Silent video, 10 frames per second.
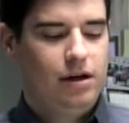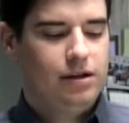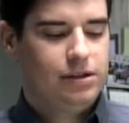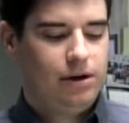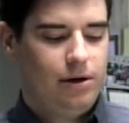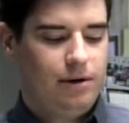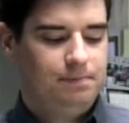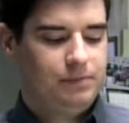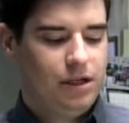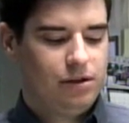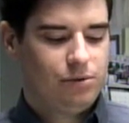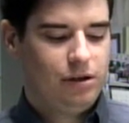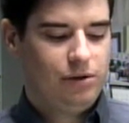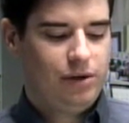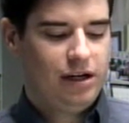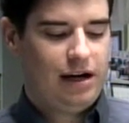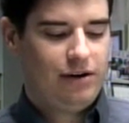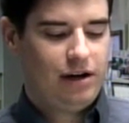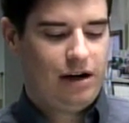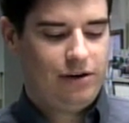So it's really weird
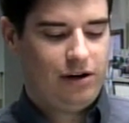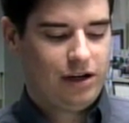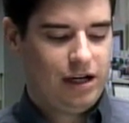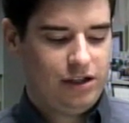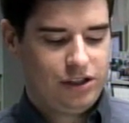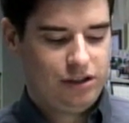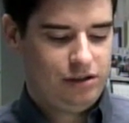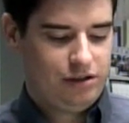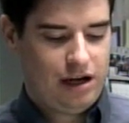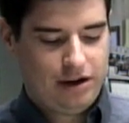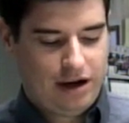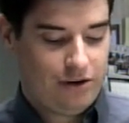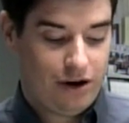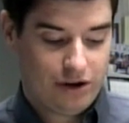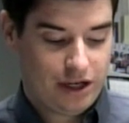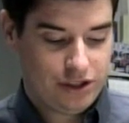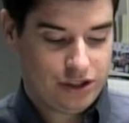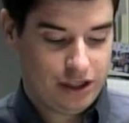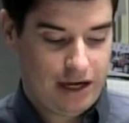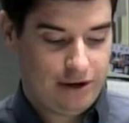how it all kind of
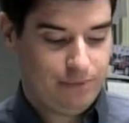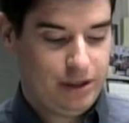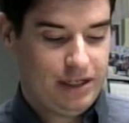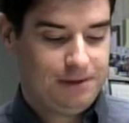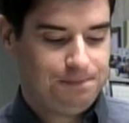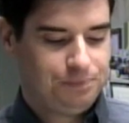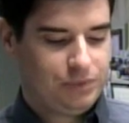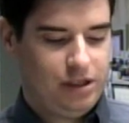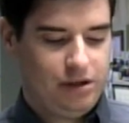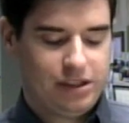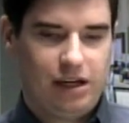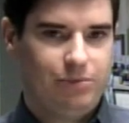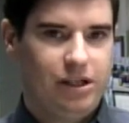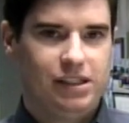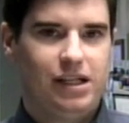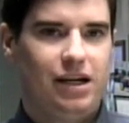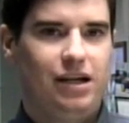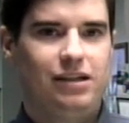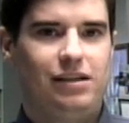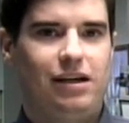shook out. But Santa Maria and Santa
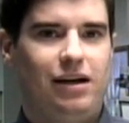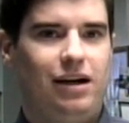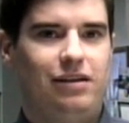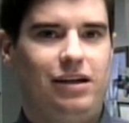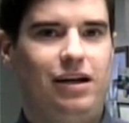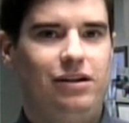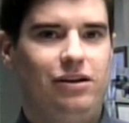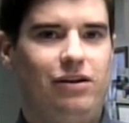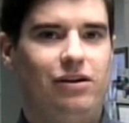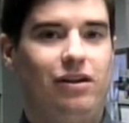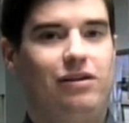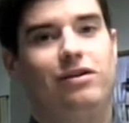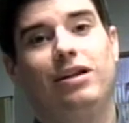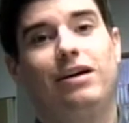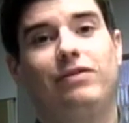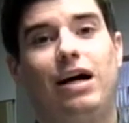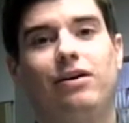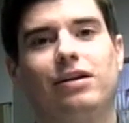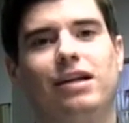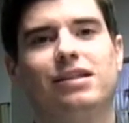Ynez at the end, they're left
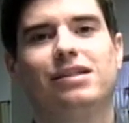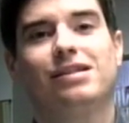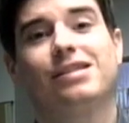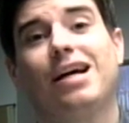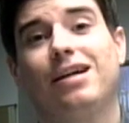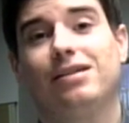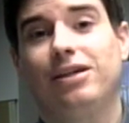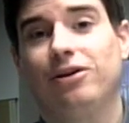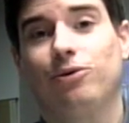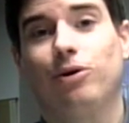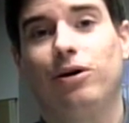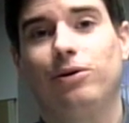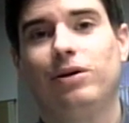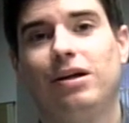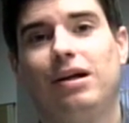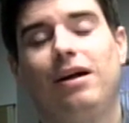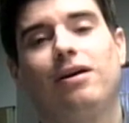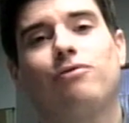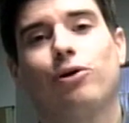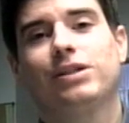out, and this is the 2nd year in a row
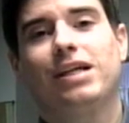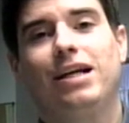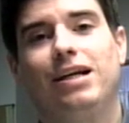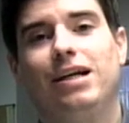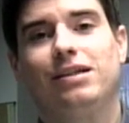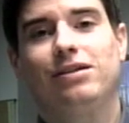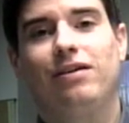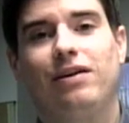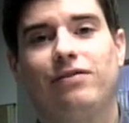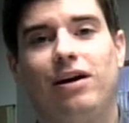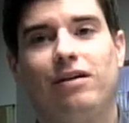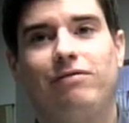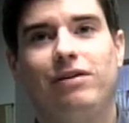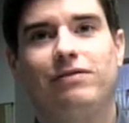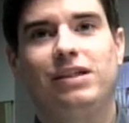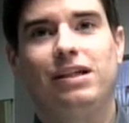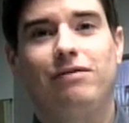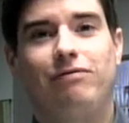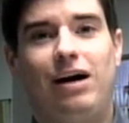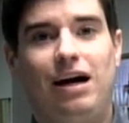for Santa Ynez. You know, they've gone
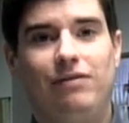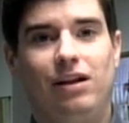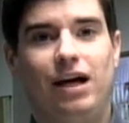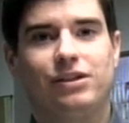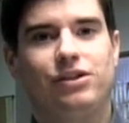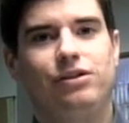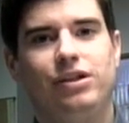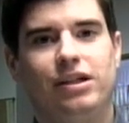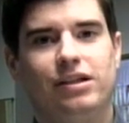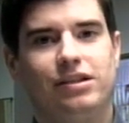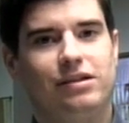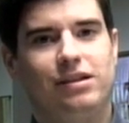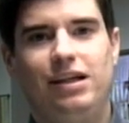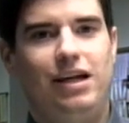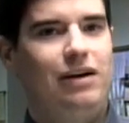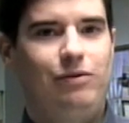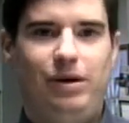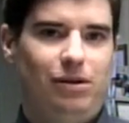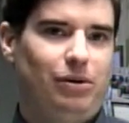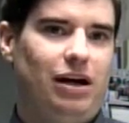15-5 the last 2 years, and they haven't
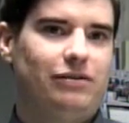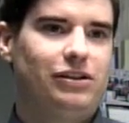made the playoffs.